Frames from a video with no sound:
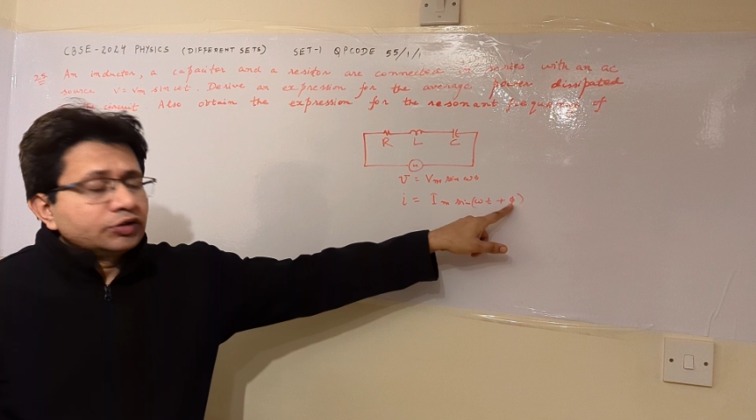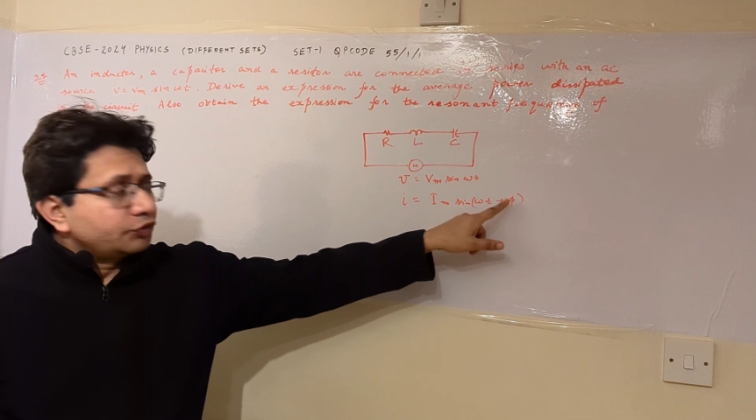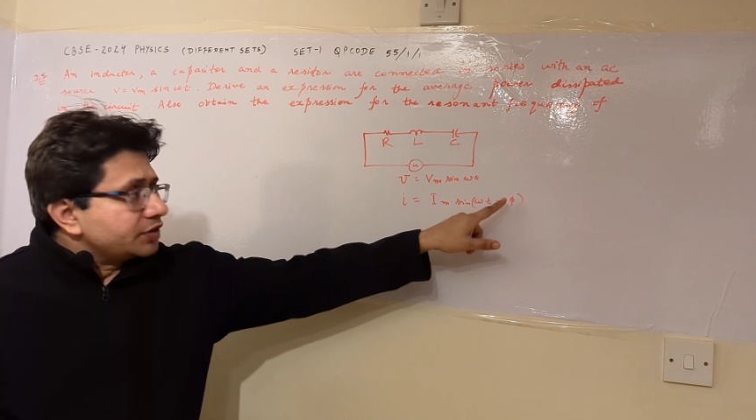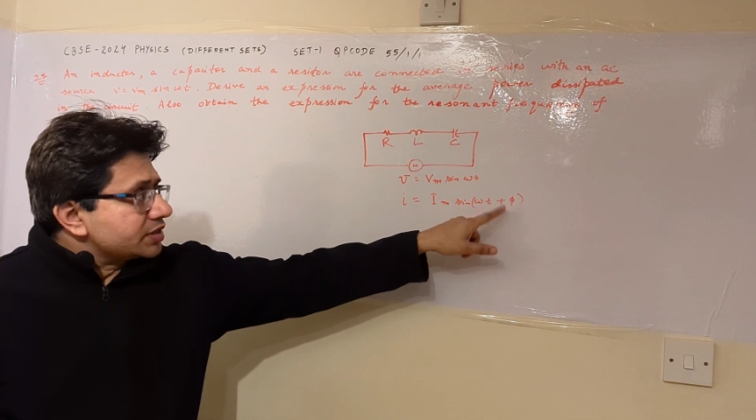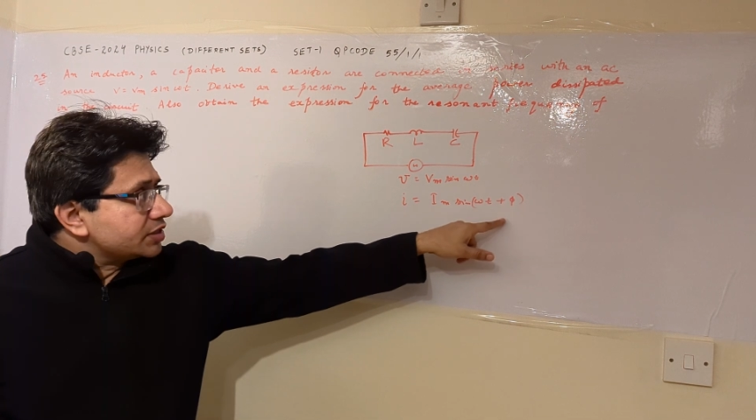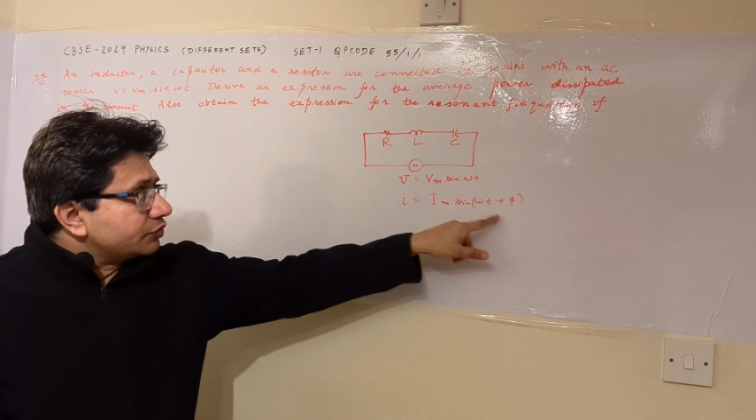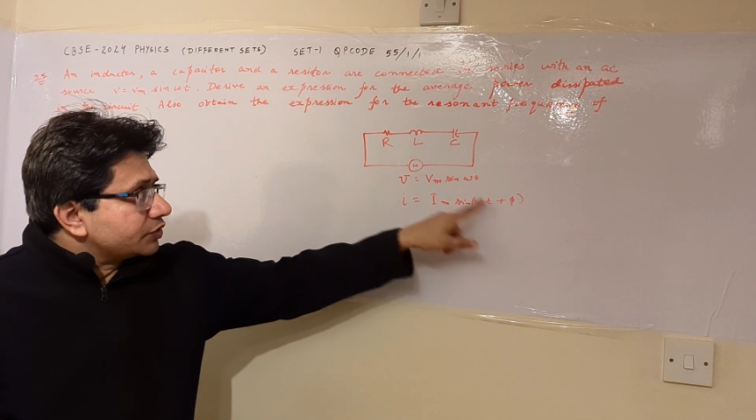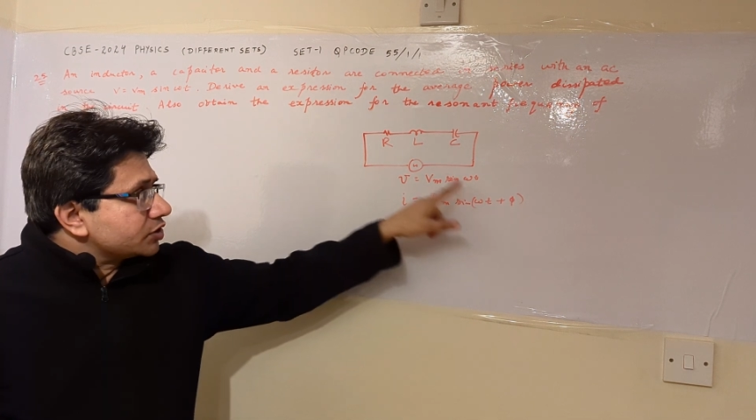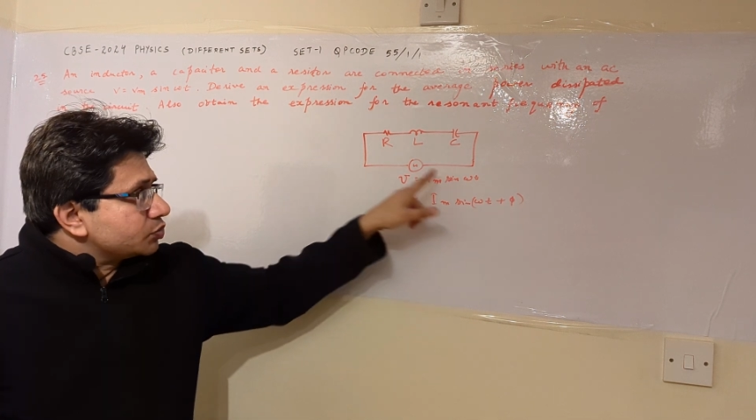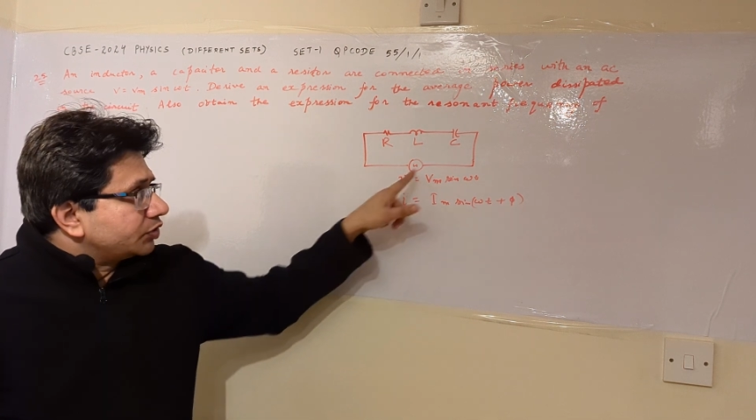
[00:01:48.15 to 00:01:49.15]
phase
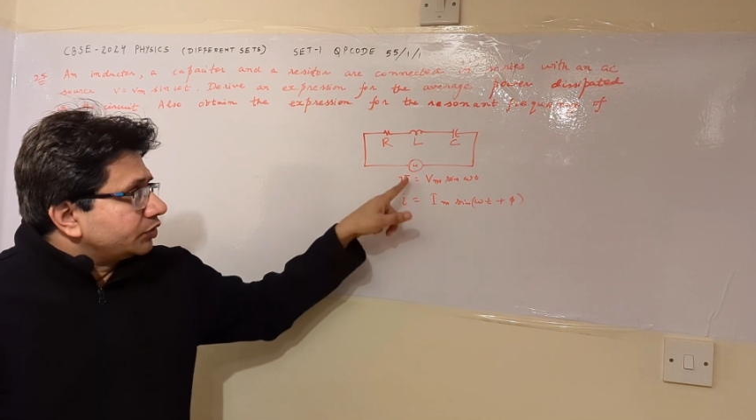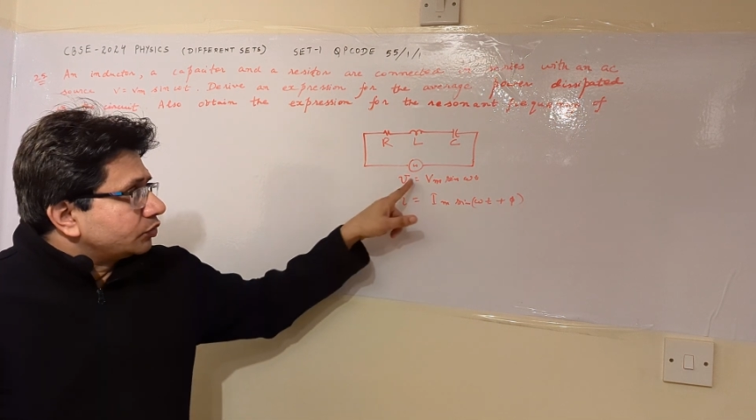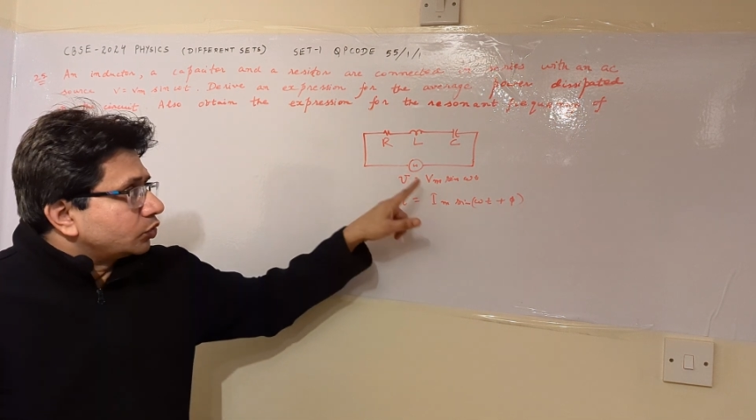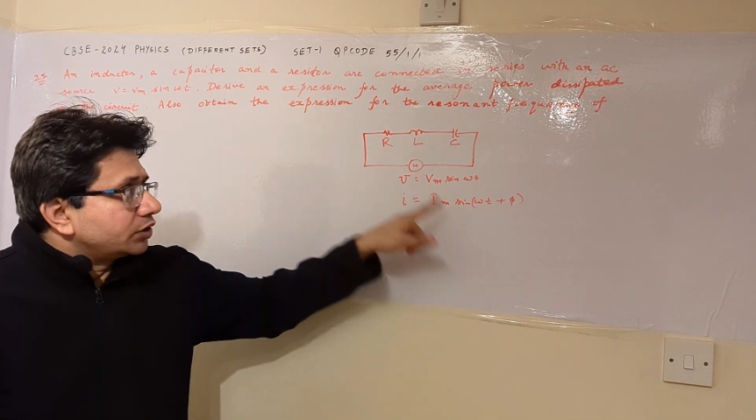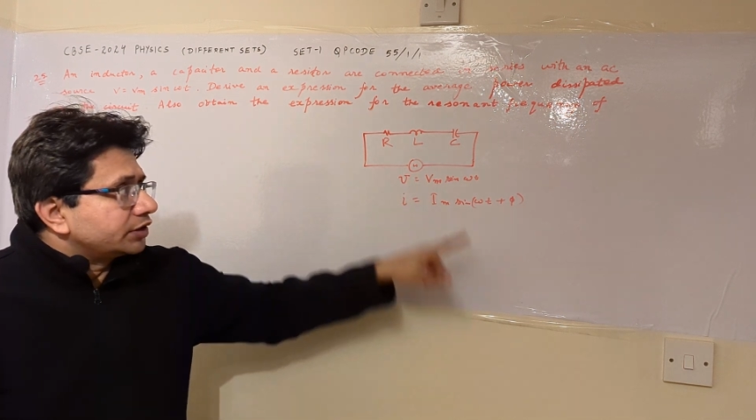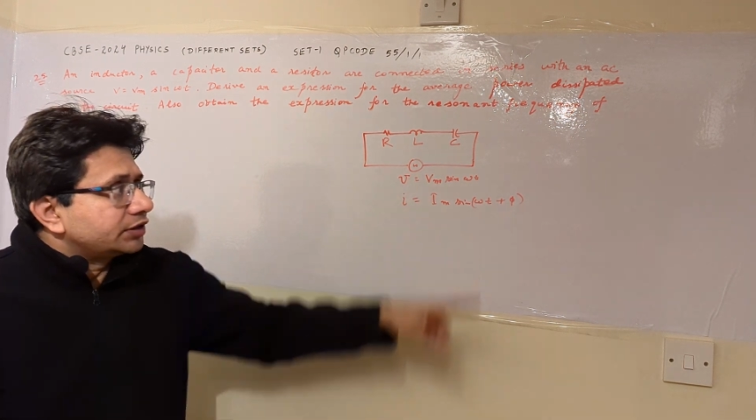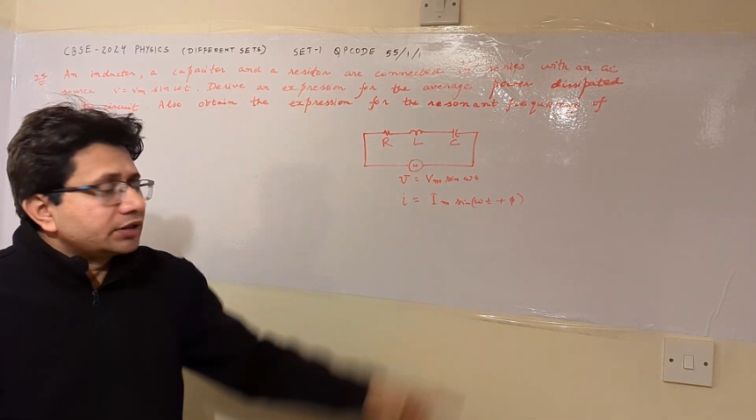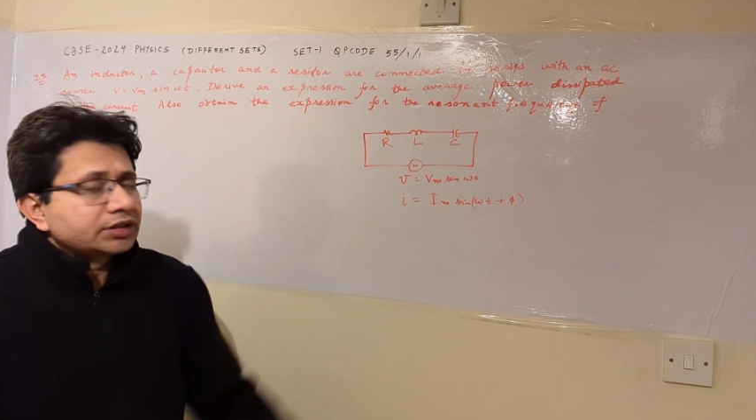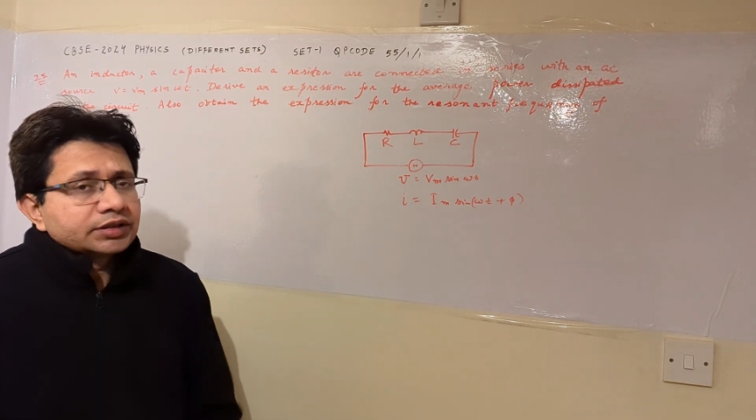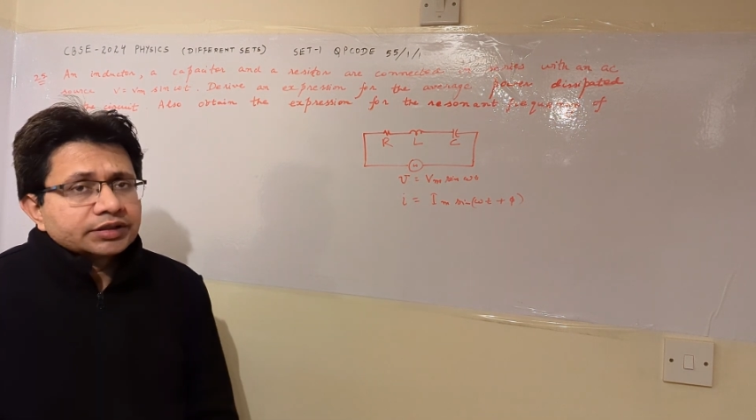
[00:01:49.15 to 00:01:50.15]
difference between voltage
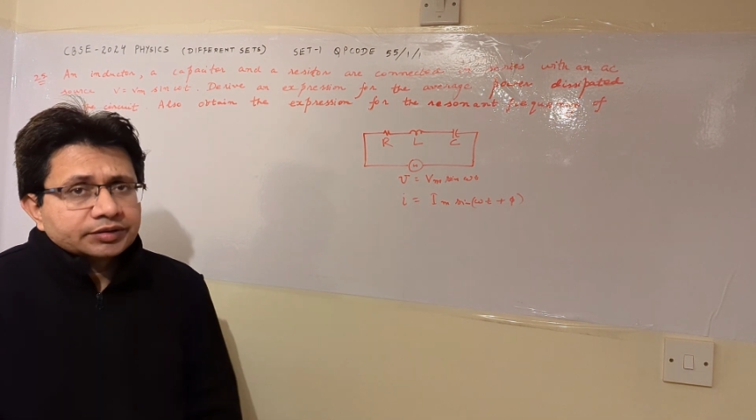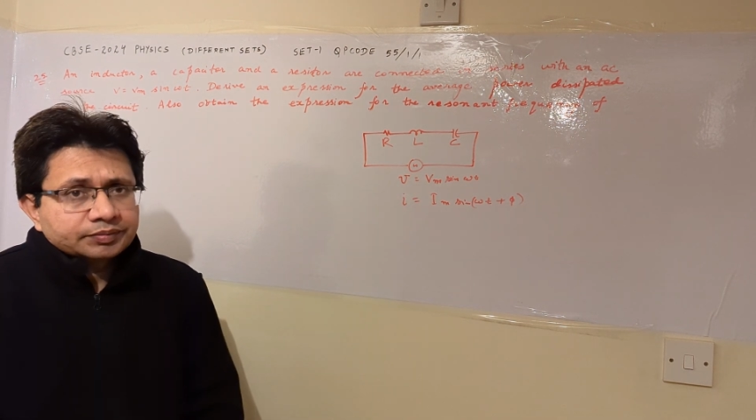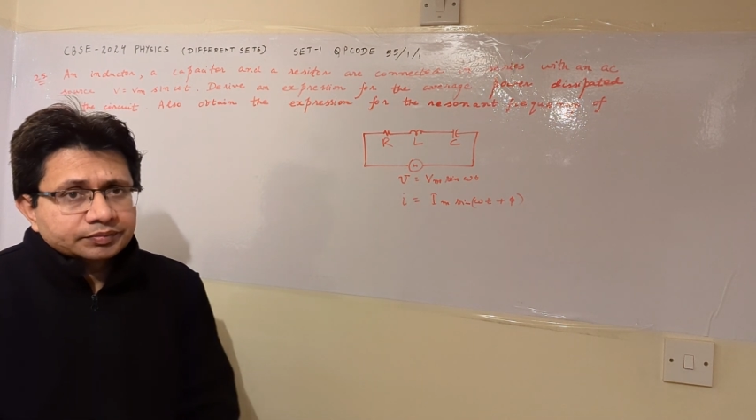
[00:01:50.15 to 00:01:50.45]
and current.